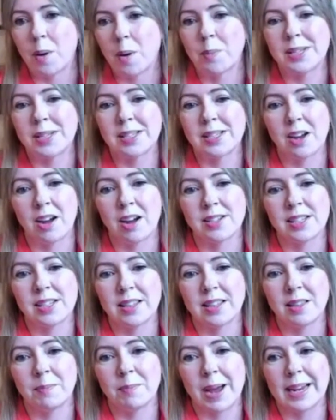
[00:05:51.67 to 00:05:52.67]
when we
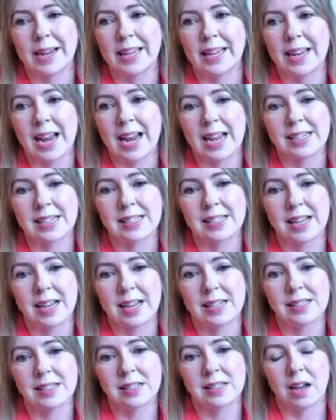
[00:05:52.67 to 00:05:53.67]
started the banking
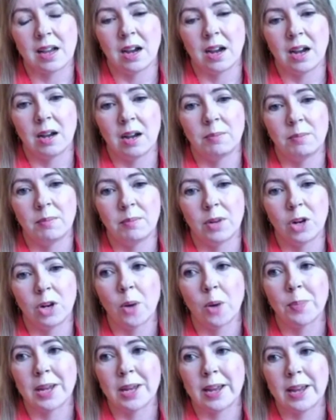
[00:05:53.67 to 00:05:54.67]
access
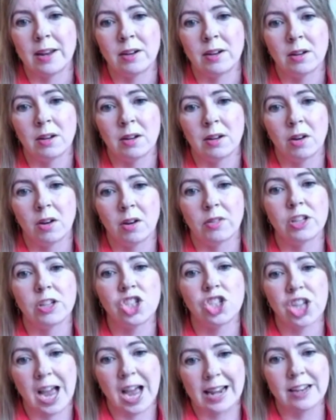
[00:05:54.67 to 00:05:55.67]
lobbying on the
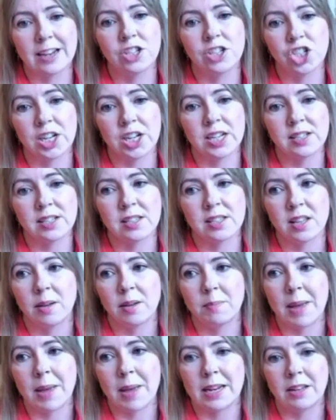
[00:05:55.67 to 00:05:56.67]
challenges
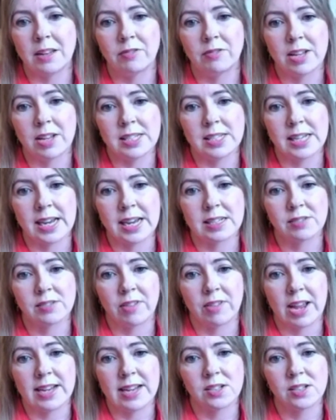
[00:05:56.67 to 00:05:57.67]
that many fintechs
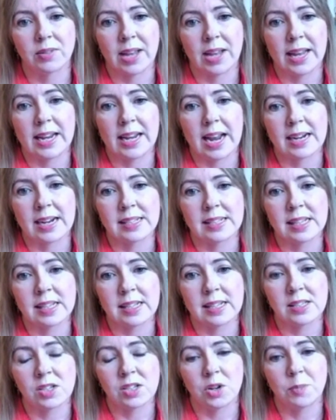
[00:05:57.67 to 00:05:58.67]
face on getting
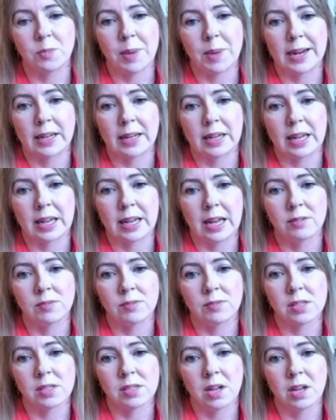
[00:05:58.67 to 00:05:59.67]
access to bank
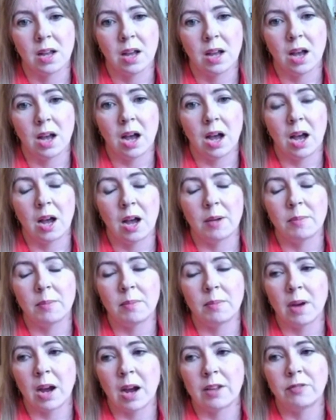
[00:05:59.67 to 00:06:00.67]
accounts.
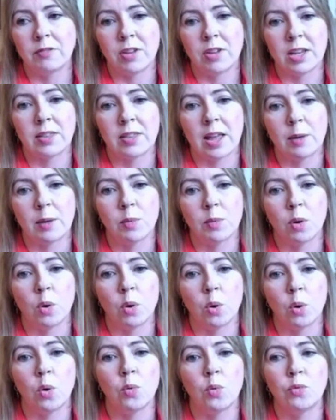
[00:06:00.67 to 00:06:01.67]
I think they were
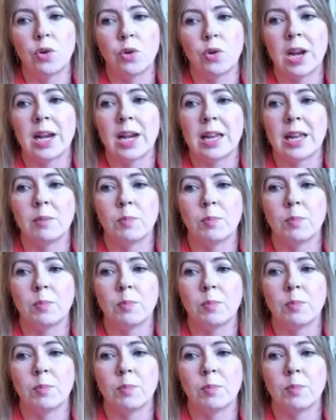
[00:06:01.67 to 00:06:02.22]
all really